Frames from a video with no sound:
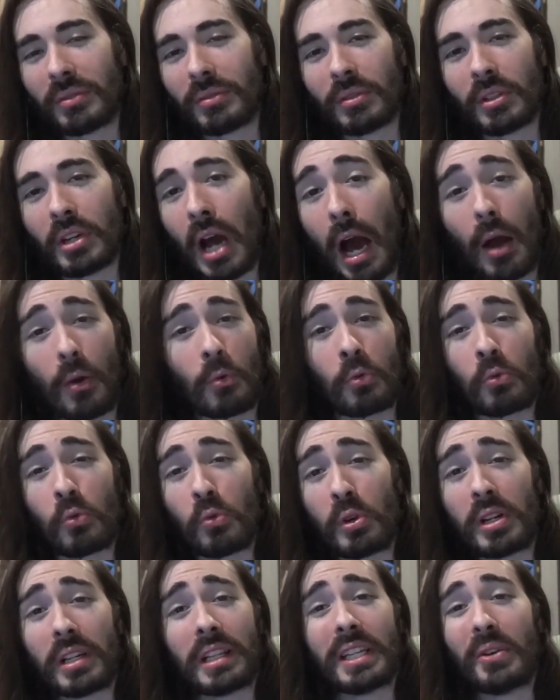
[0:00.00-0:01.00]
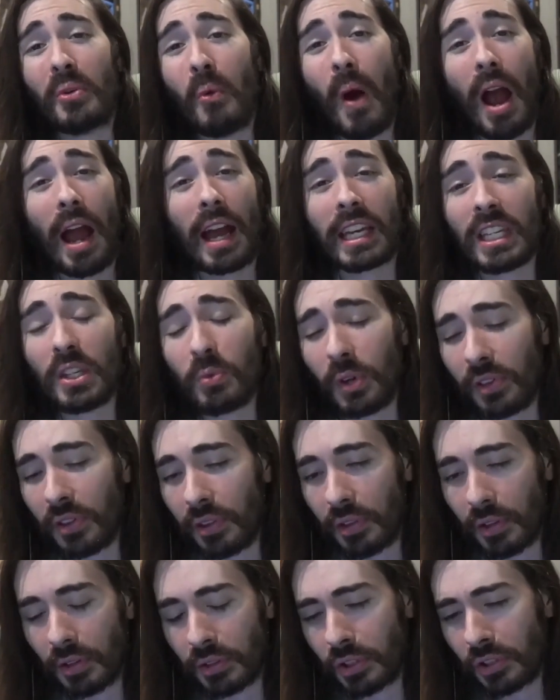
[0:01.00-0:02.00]
got really wacky with it.
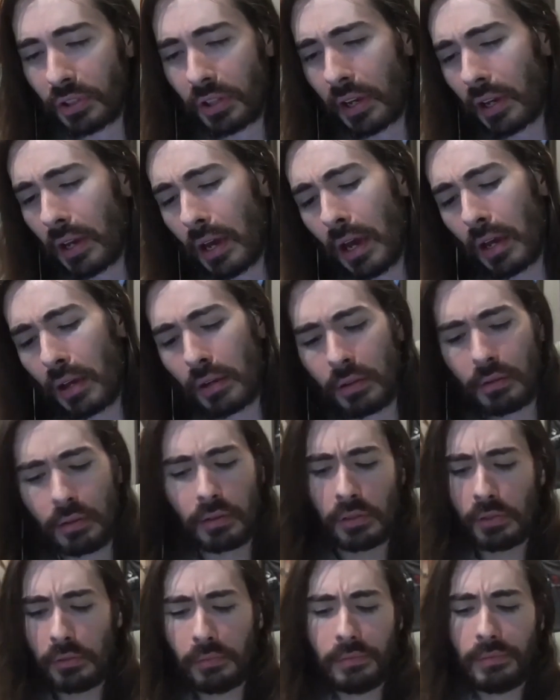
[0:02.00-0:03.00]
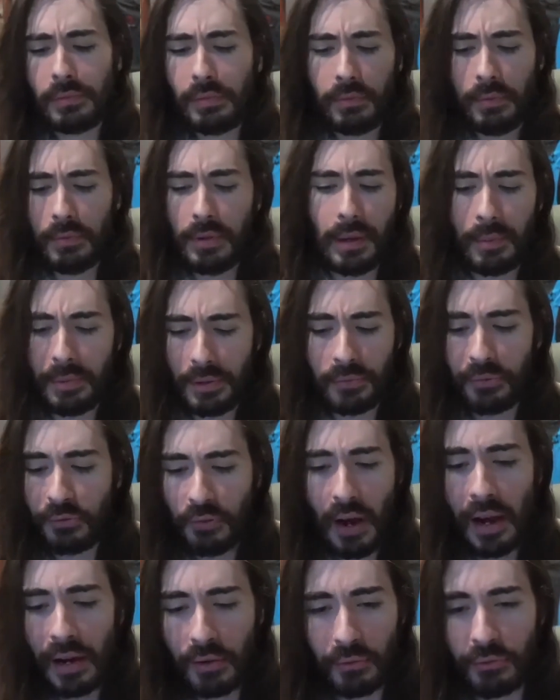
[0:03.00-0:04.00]
They're just like, eh, this, I mean,
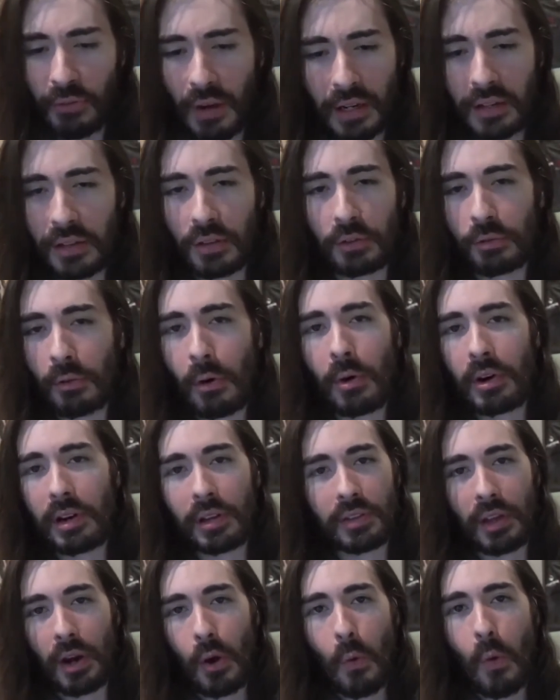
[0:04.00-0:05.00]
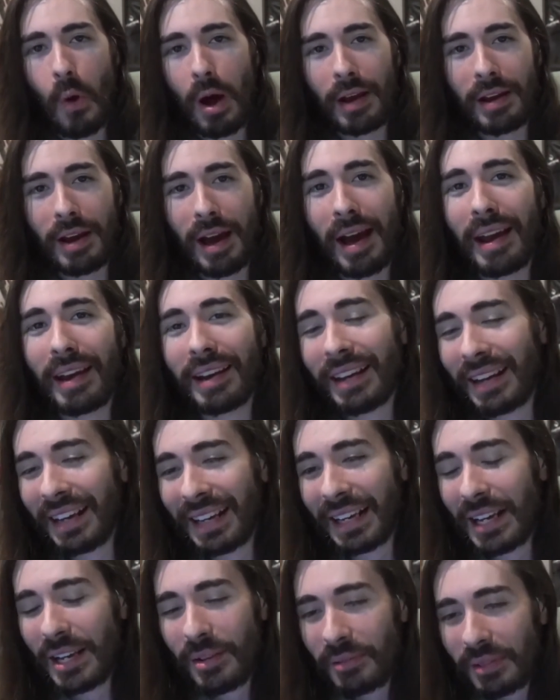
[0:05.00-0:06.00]
fine, fucking throw it in there. Why not?
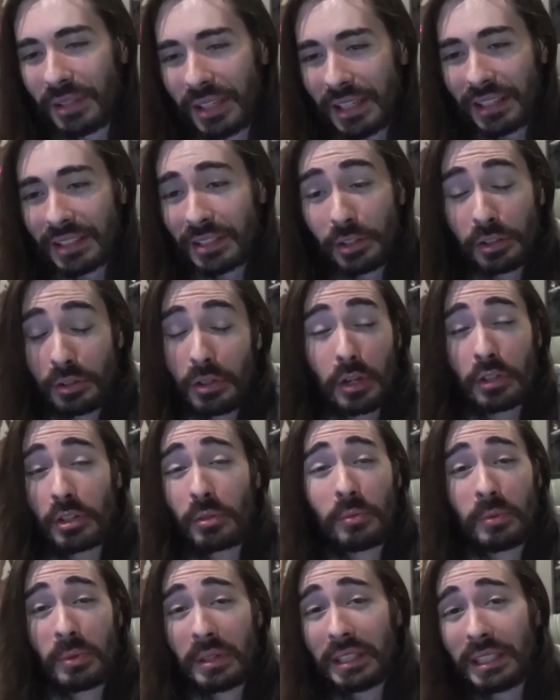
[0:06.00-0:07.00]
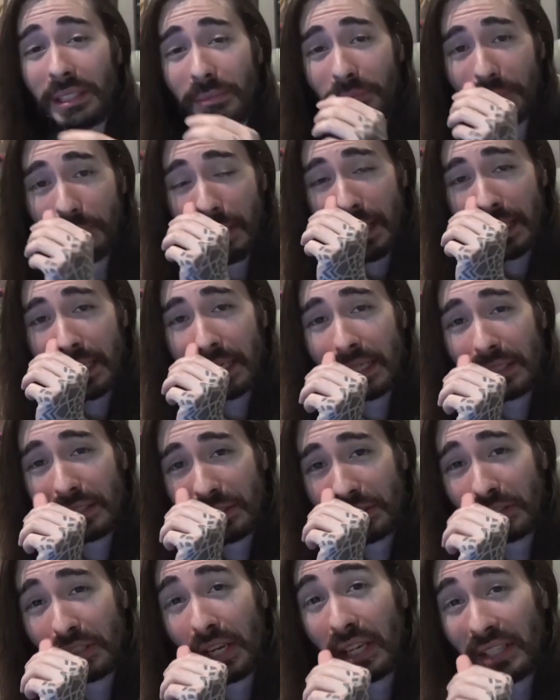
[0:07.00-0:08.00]
It just doesn't really make any
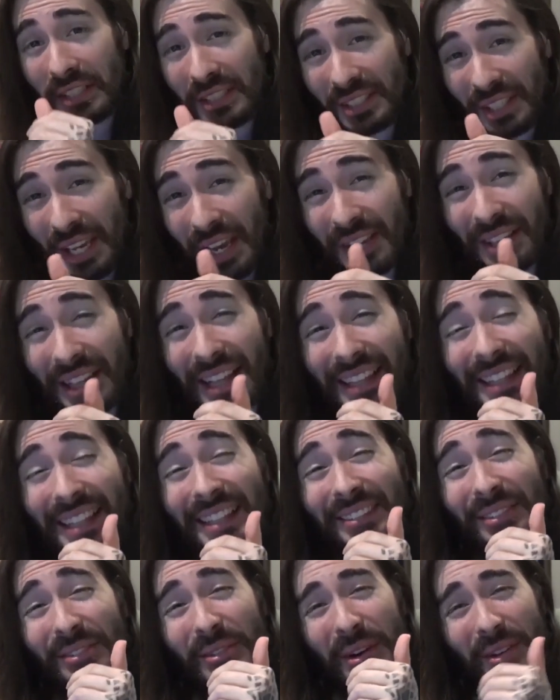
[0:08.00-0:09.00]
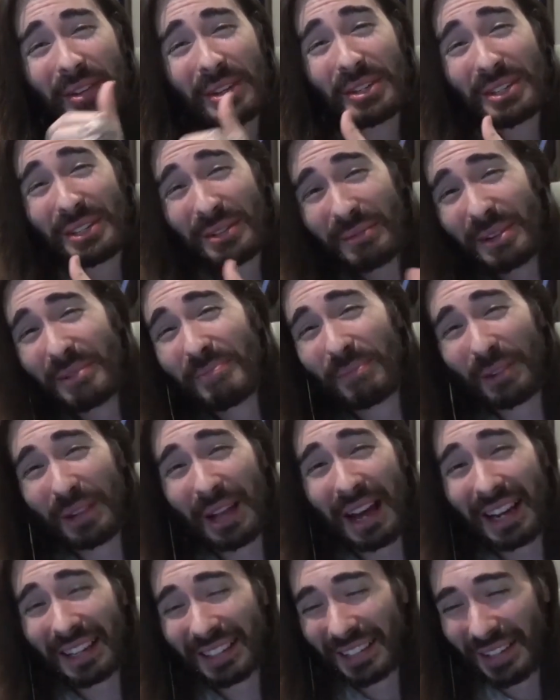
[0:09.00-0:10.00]
sense where the human
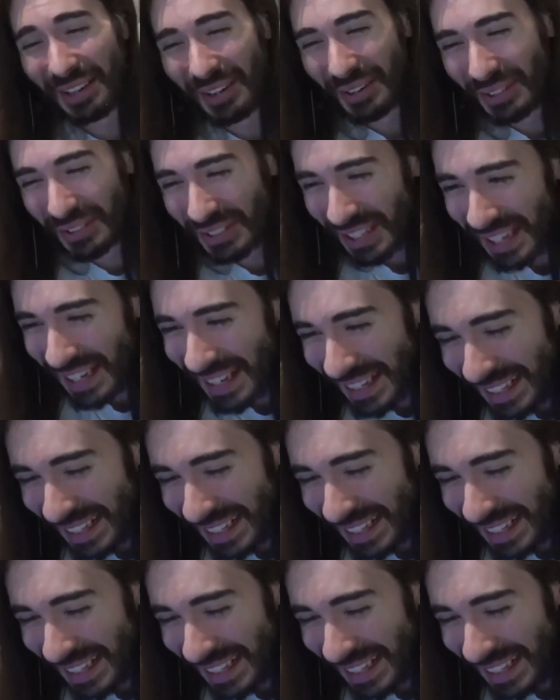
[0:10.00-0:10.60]
plot goes.